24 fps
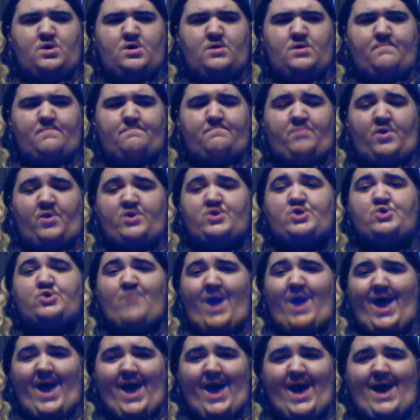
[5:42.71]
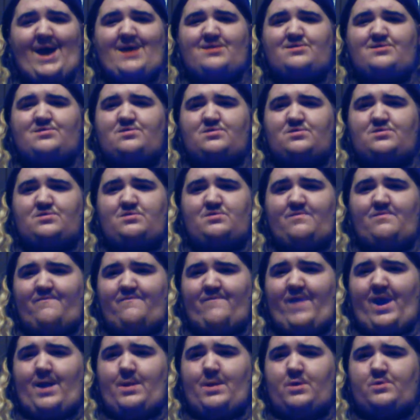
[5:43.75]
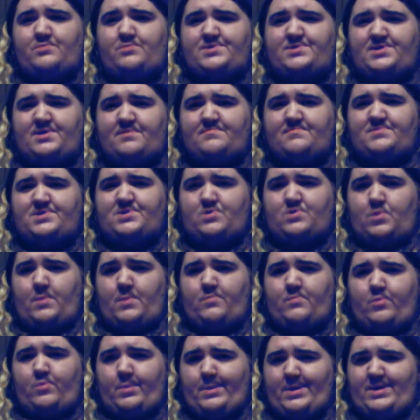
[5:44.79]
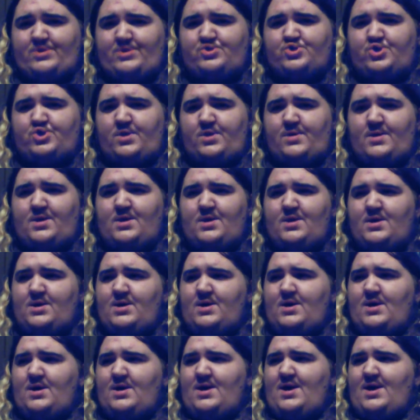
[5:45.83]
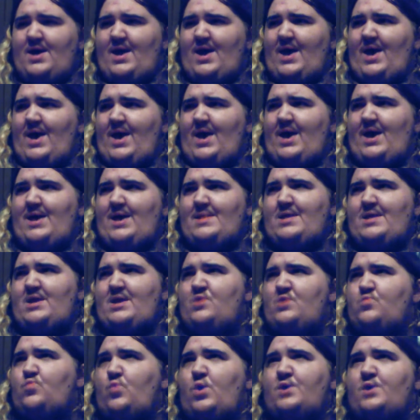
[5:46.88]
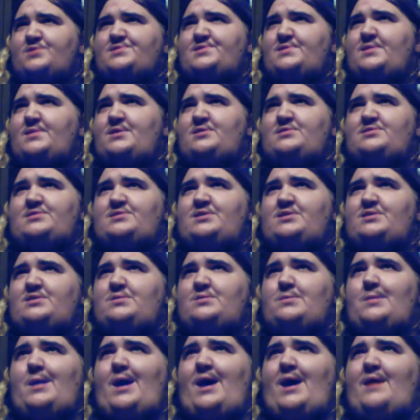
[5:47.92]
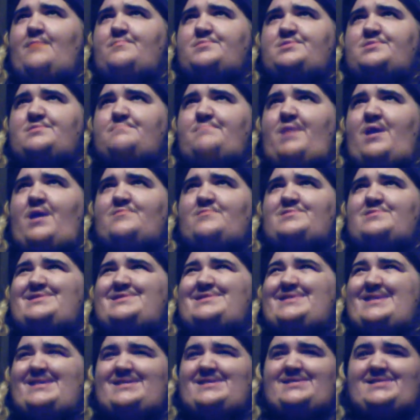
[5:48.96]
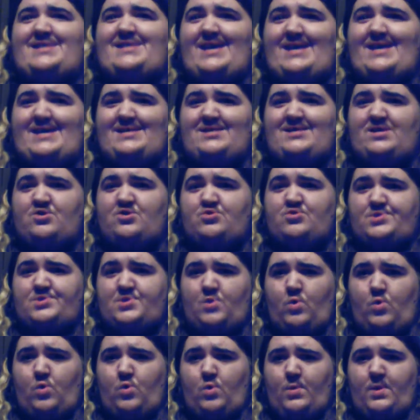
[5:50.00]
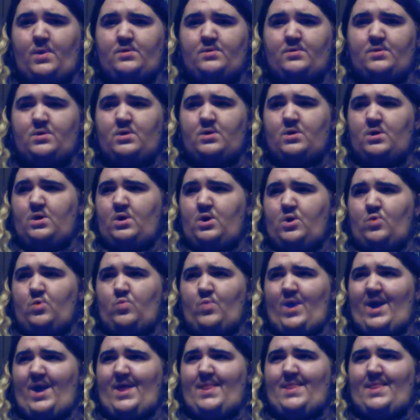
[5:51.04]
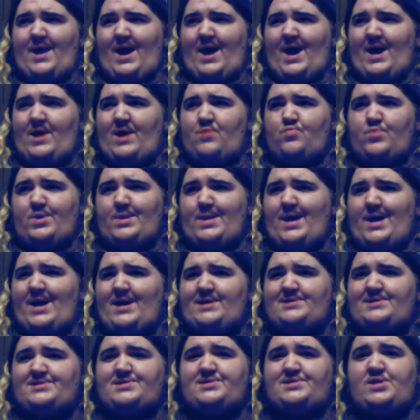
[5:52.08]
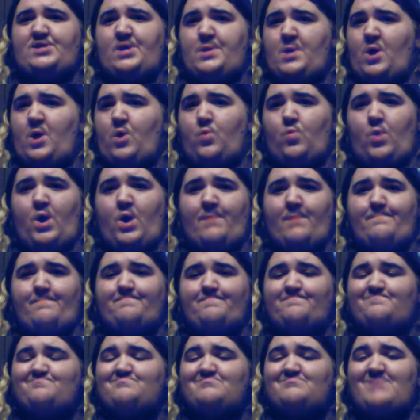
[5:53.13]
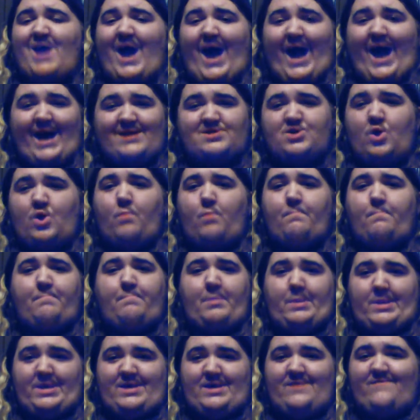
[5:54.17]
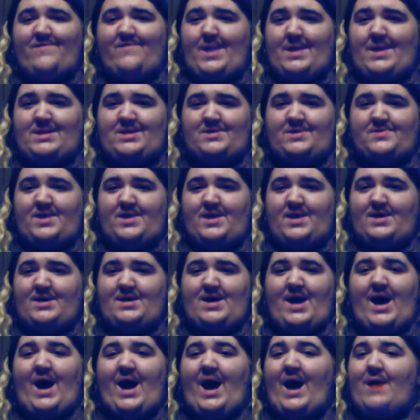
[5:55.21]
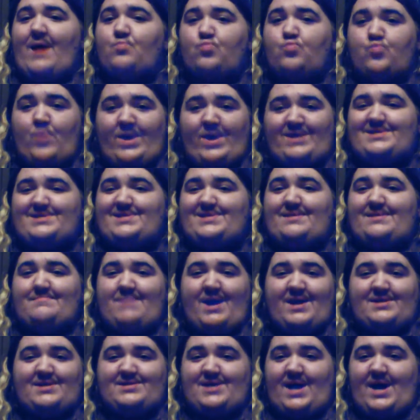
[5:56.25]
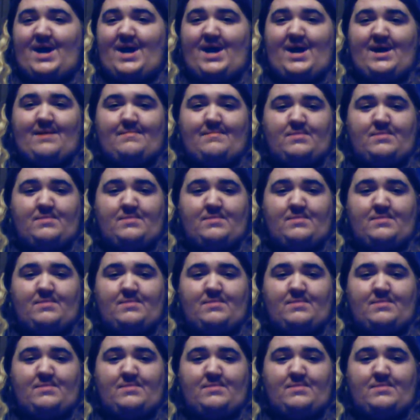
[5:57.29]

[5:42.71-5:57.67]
but you had to follow some sort of religion. And it wasn't until I was about 16 years old when I realized, you know what, I don't believe in anything. I'm wasting my time.